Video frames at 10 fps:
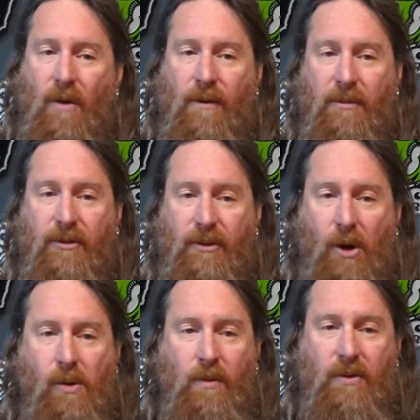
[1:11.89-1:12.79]
from
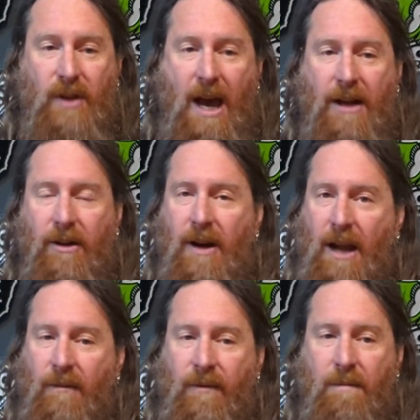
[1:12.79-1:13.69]
Stowe Cider
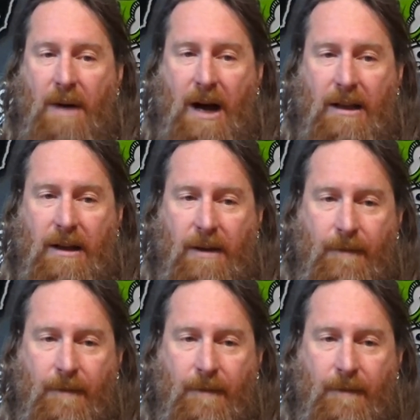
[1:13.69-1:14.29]
out of Vermont.